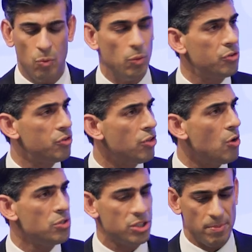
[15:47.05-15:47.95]
will
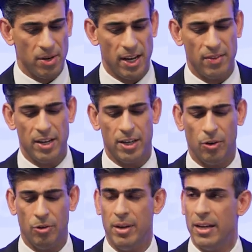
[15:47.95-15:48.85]
so stimulate the
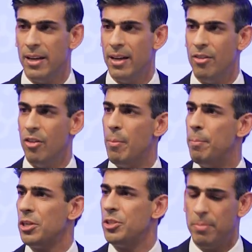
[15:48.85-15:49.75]
economy that the
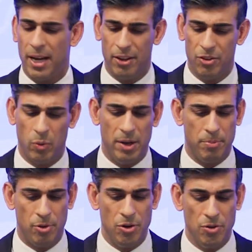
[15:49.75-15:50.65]
budget balance will
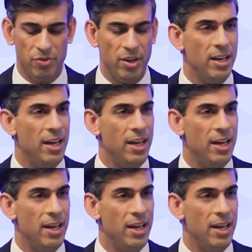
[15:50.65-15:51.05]
improve,